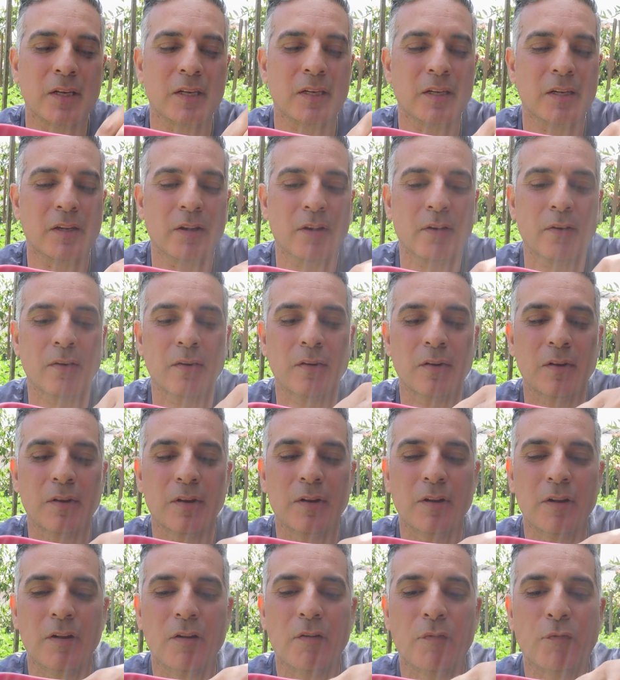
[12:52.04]
in the
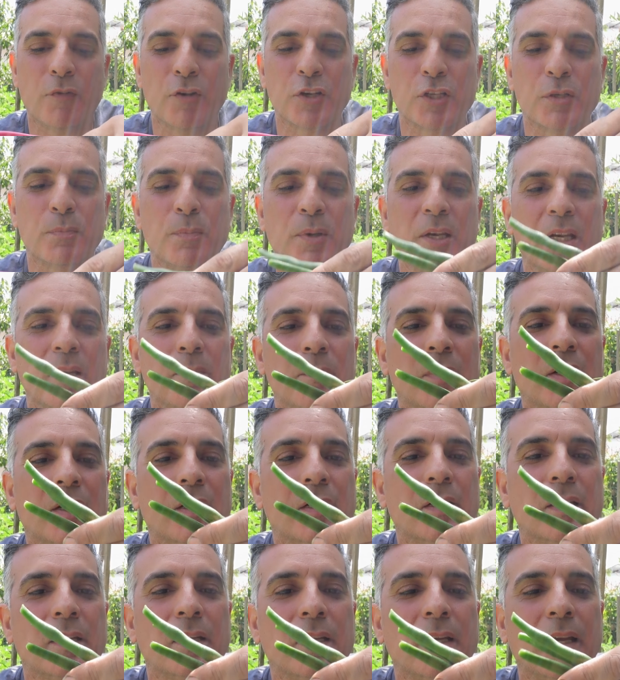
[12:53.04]
fresh bean
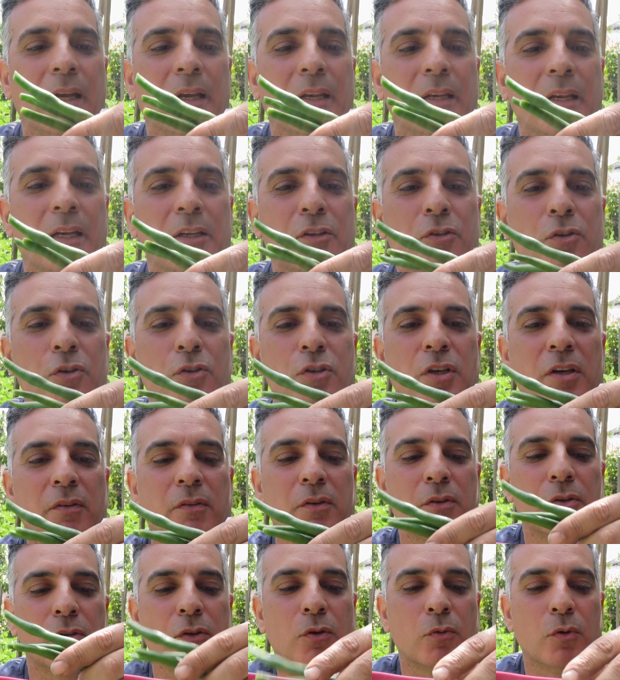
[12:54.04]
market, and they do
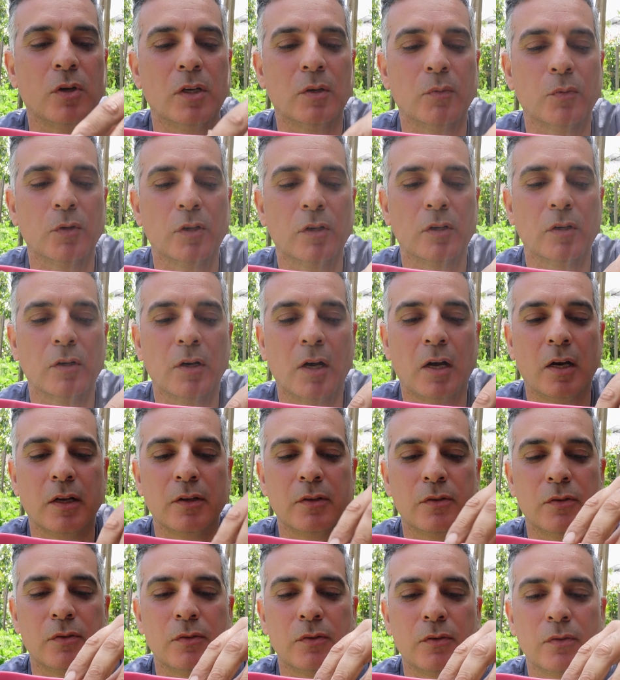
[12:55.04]
generally do quite well. I
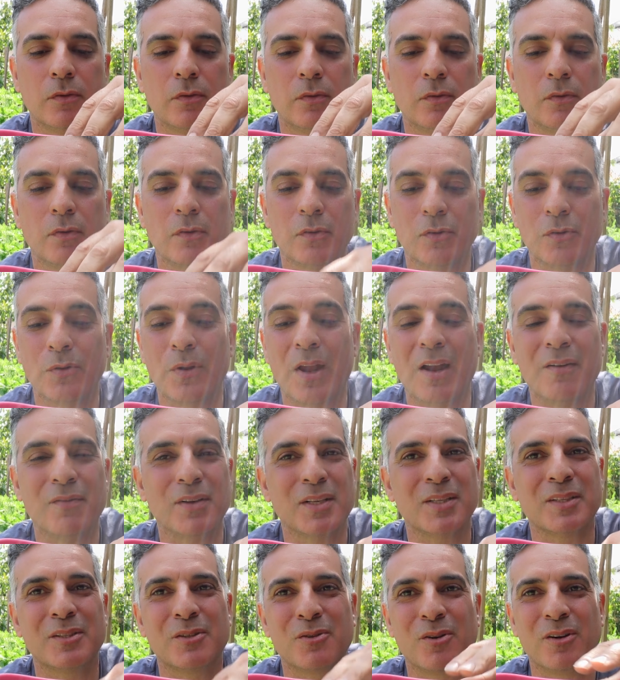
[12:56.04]
do have
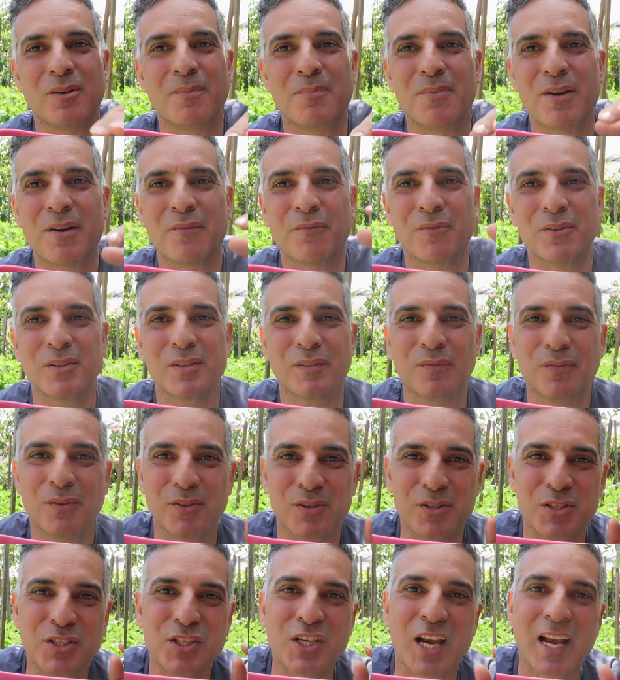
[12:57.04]
a strong preference
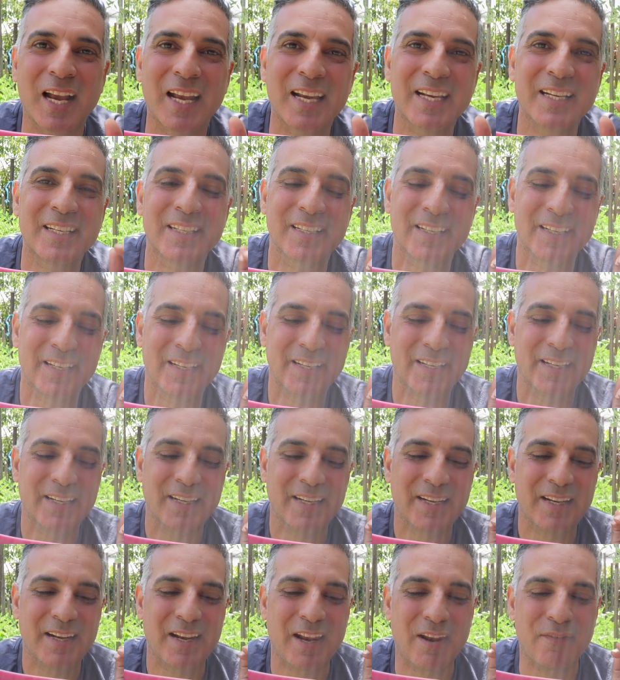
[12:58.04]
for Jade.
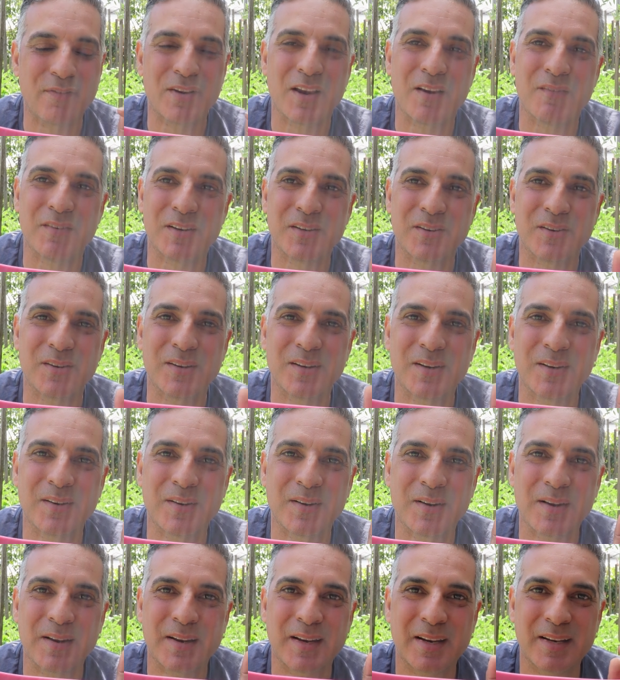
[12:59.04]
If you ever do
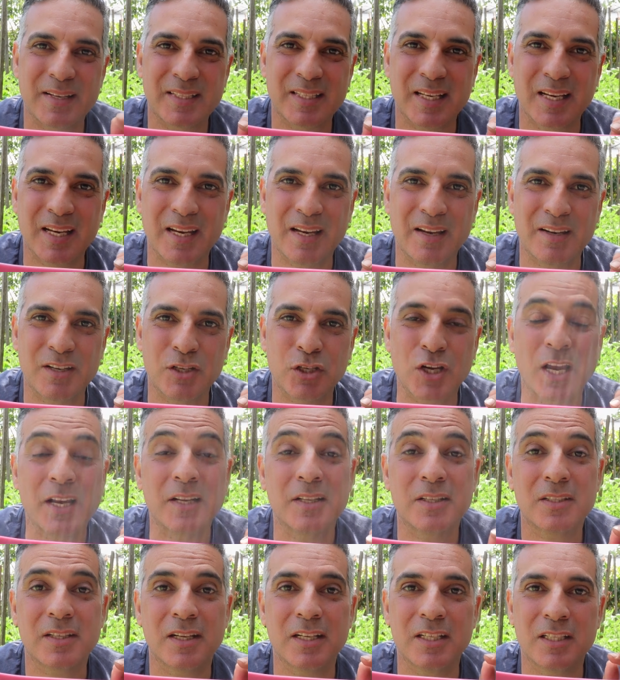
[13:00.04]
see
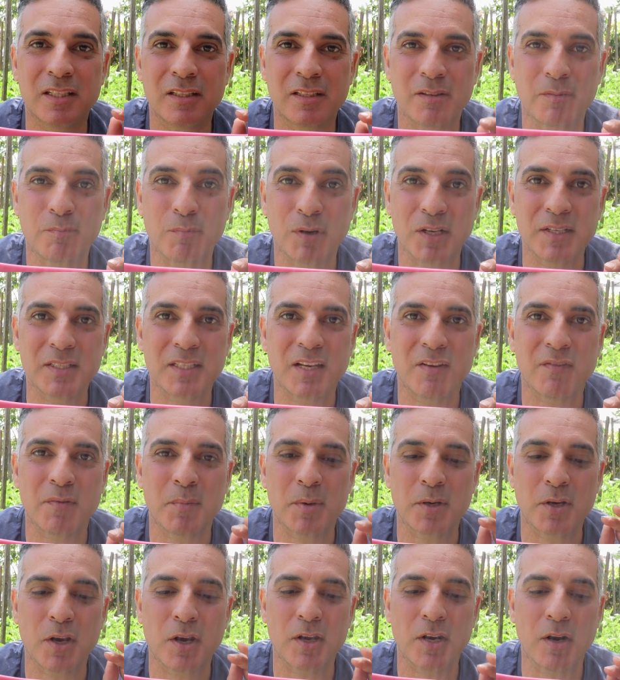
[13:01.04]
Jade seeds, please give them
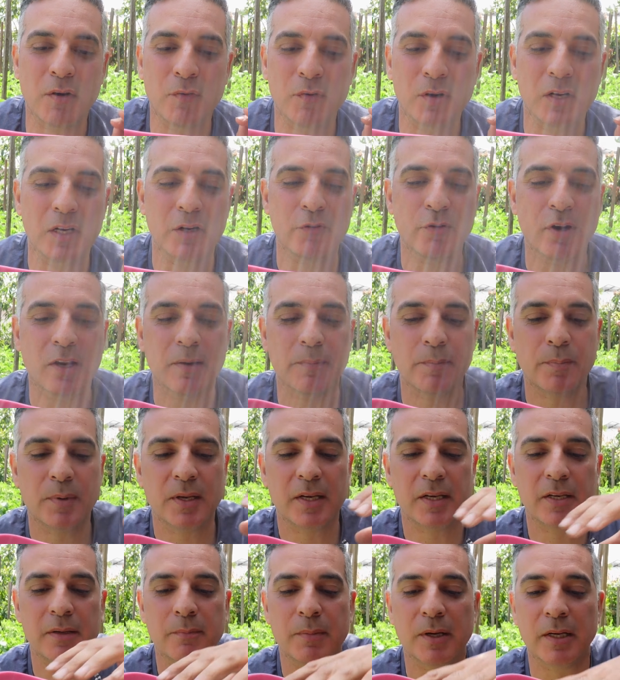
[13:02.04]
a go. They're a really great
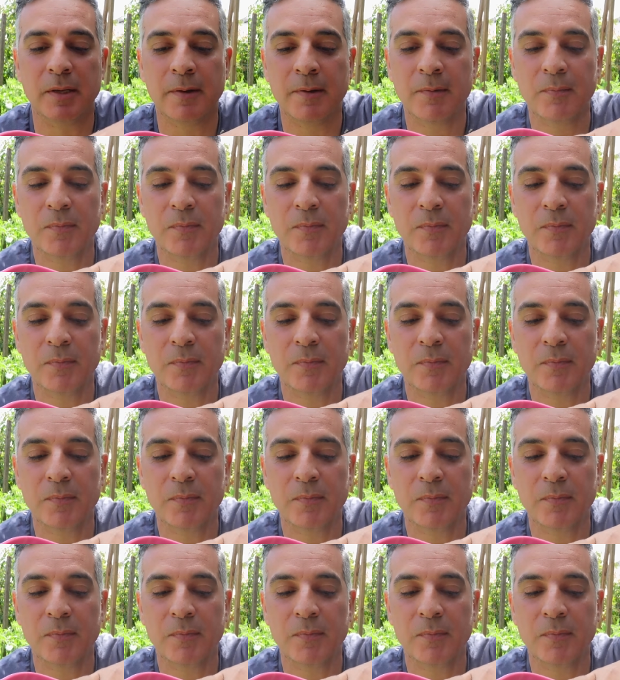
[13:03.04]
bean. But